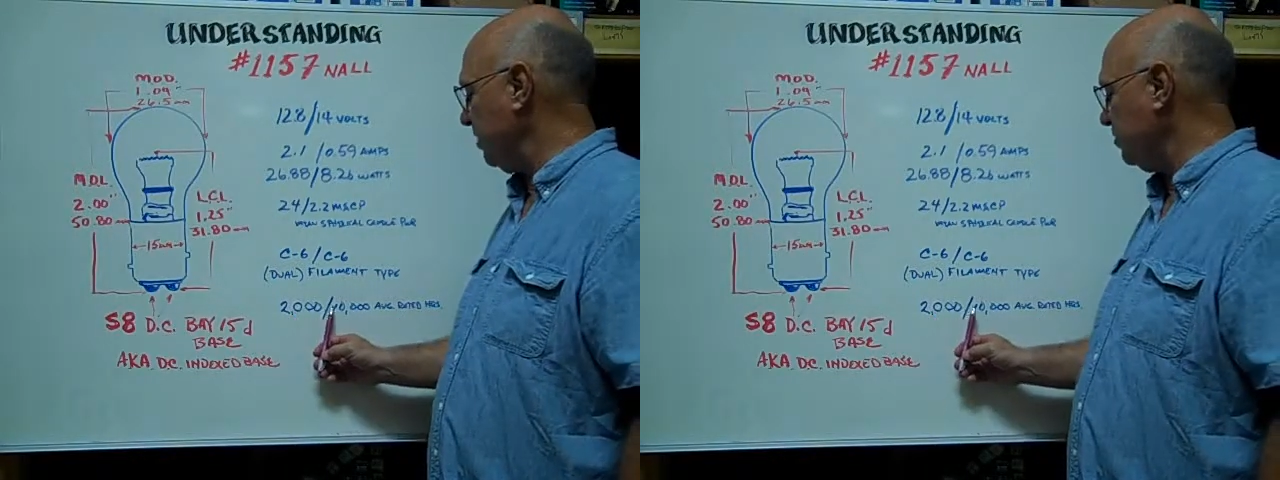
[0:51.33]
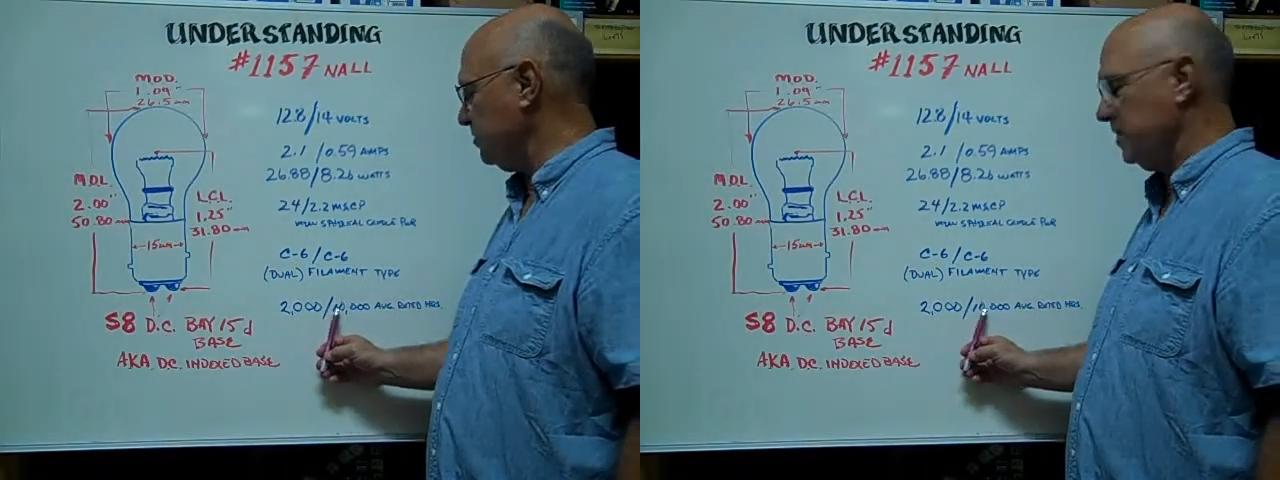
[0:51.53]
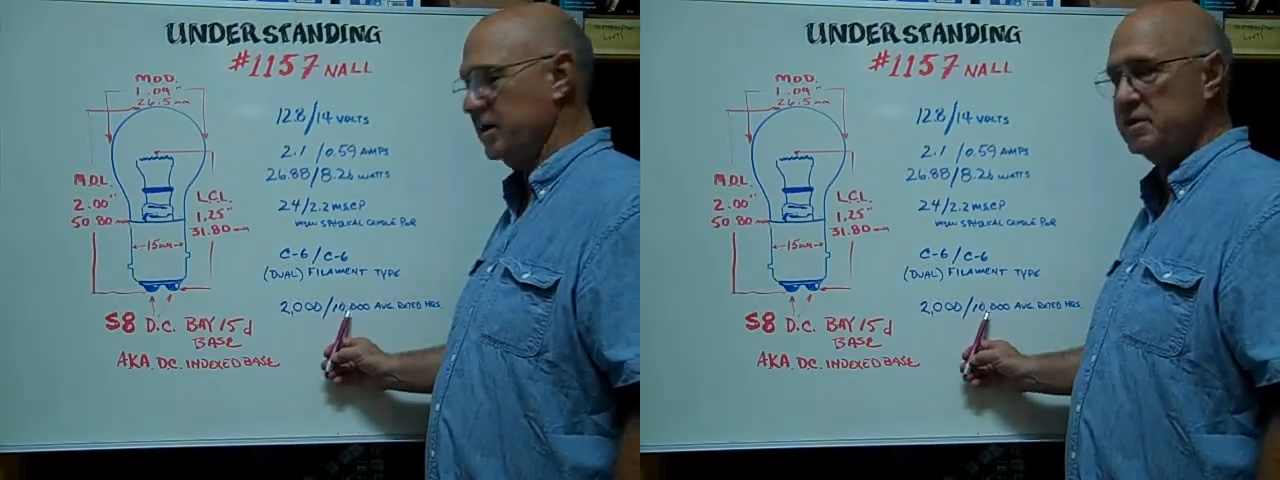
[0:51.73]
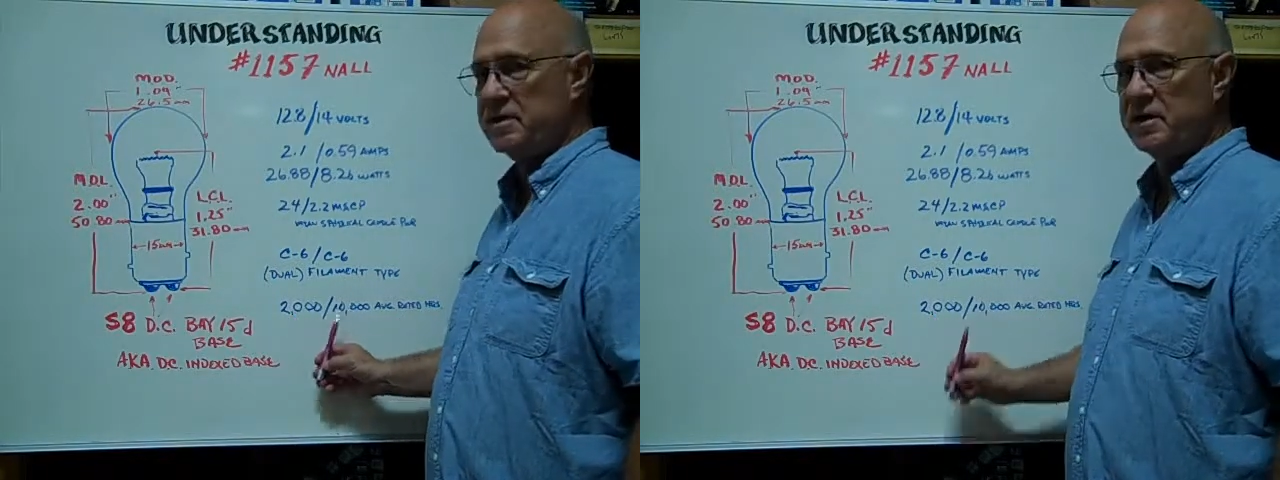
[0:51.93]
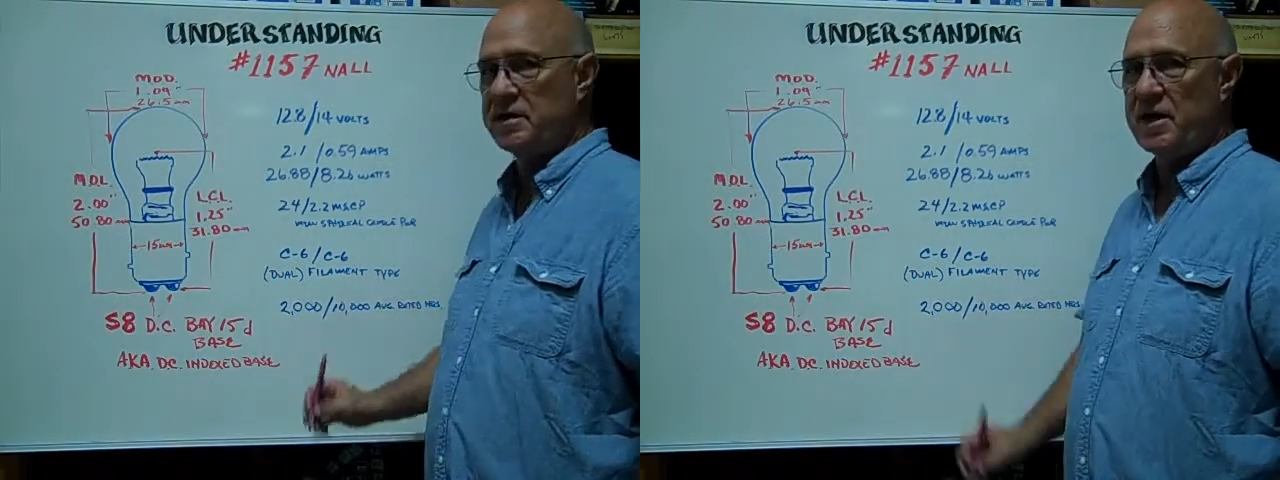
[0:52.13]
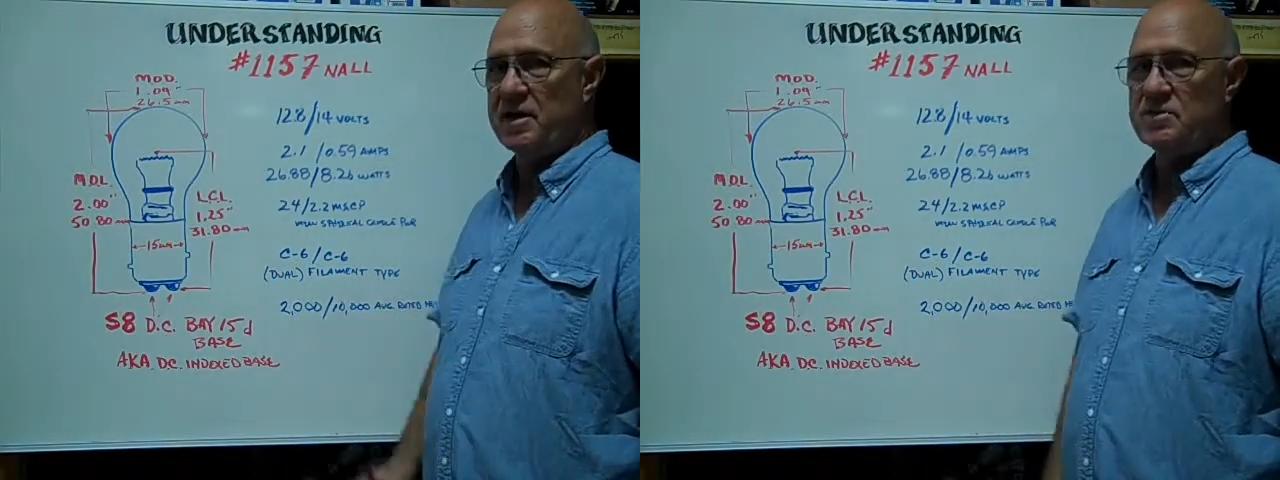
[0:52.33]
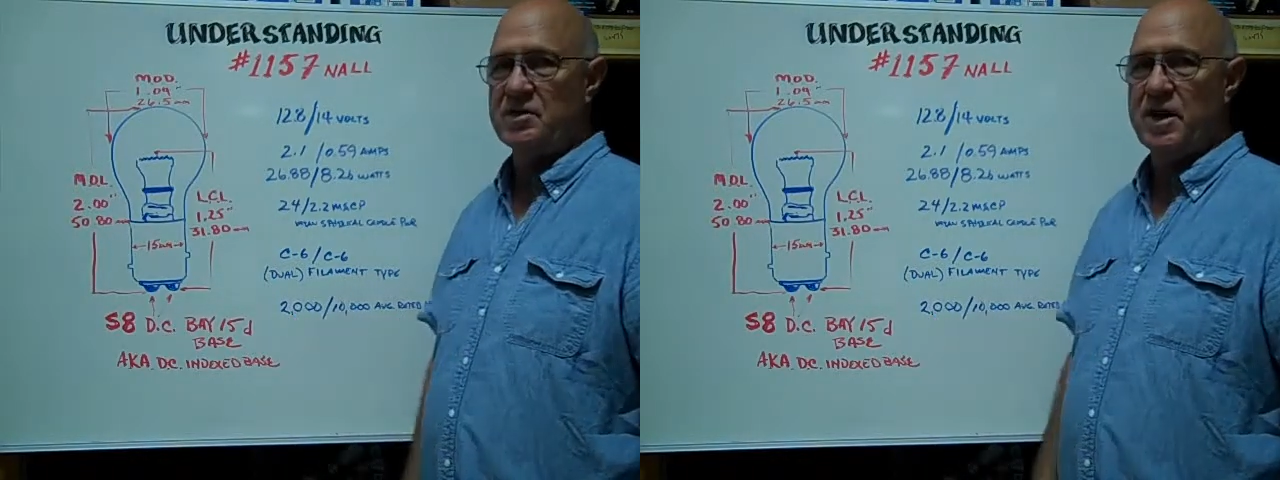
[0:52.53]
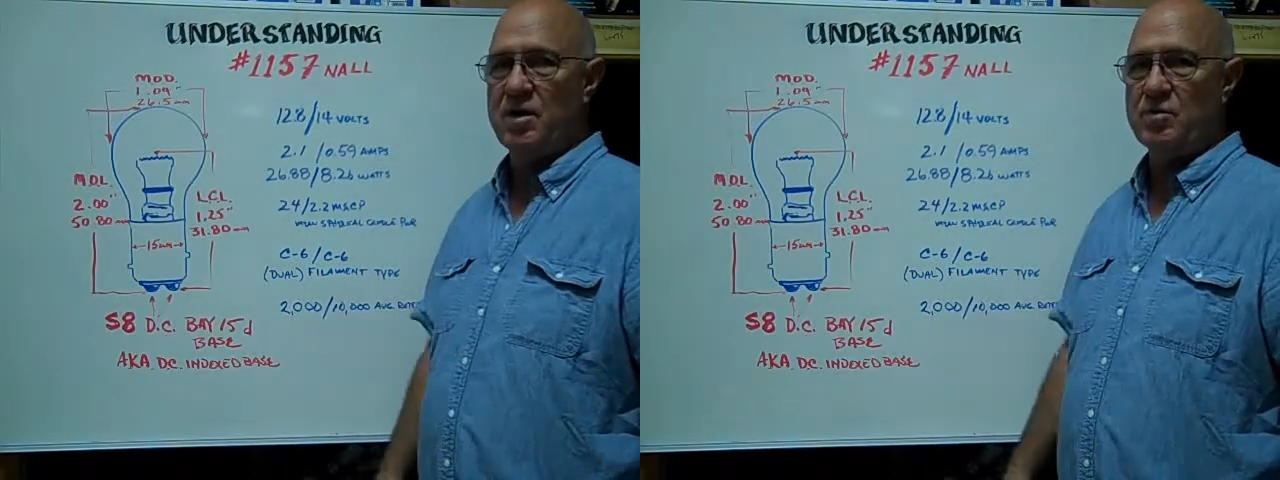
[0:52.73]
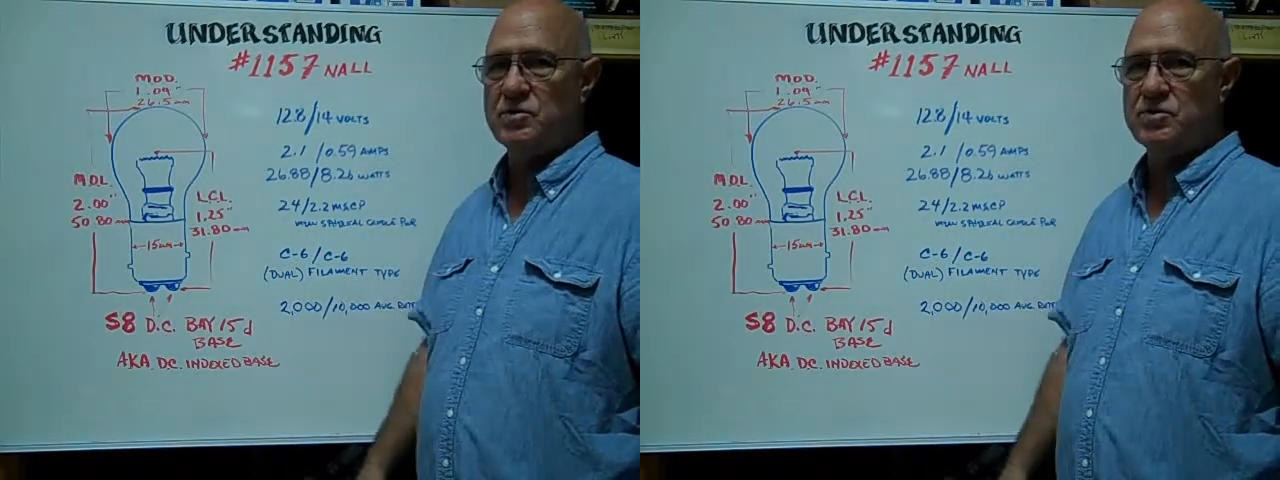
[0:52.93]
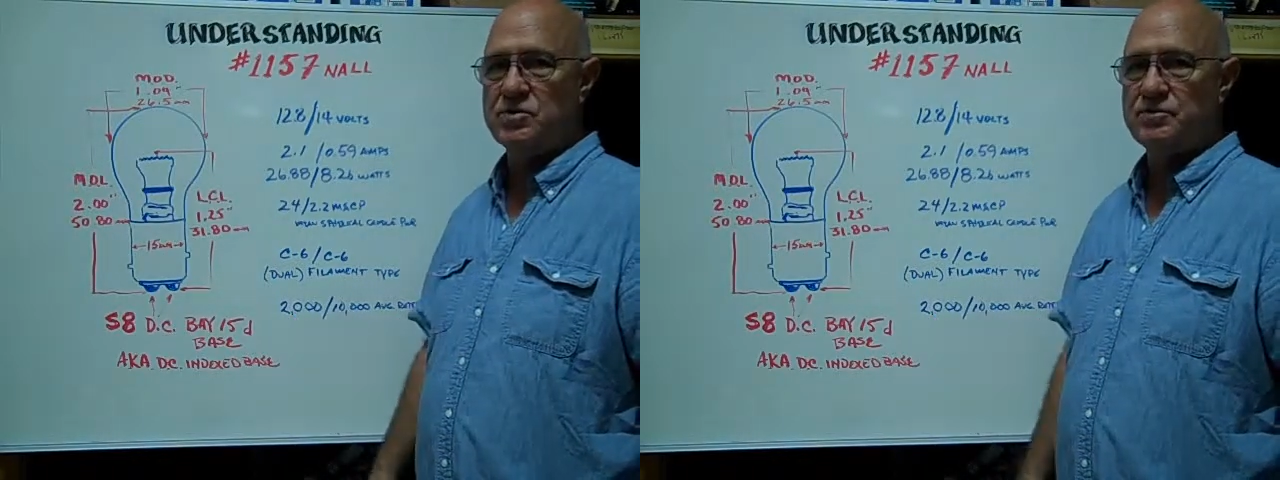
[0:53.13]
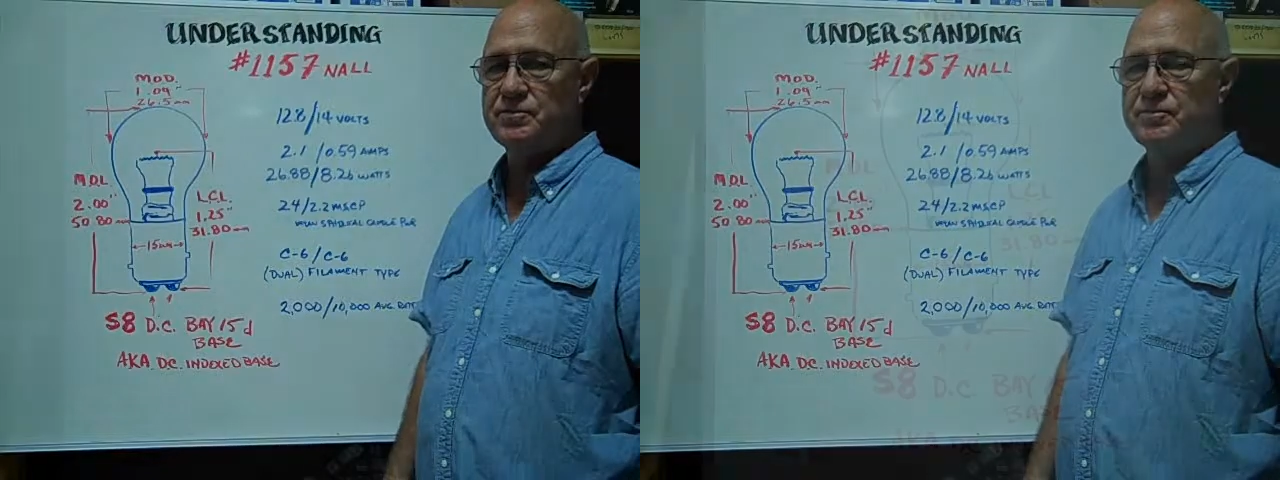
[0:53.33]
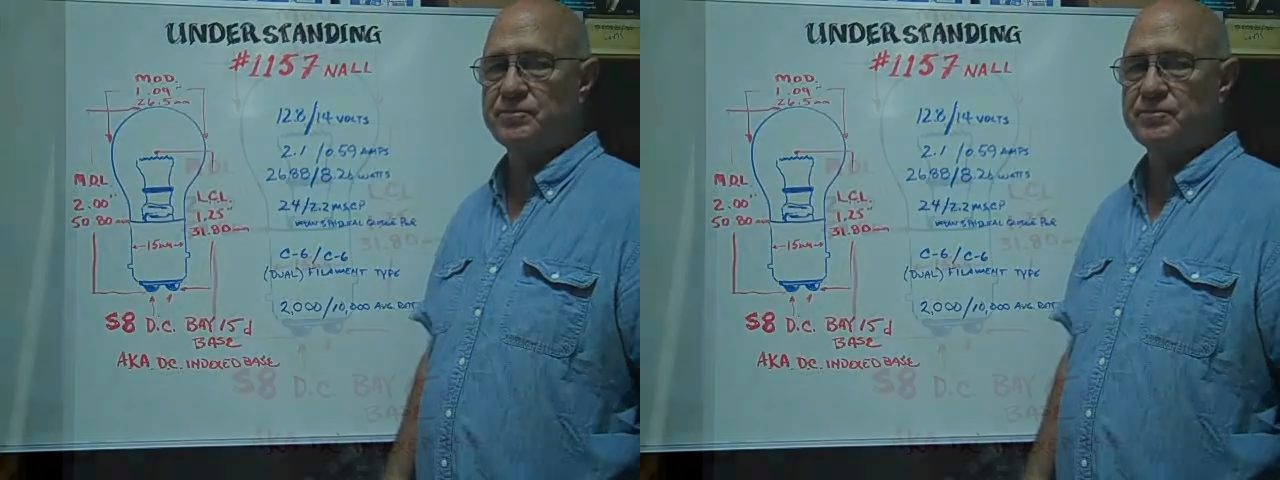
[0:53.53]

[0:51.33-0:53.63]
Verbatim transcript: hours and 10,000 hours.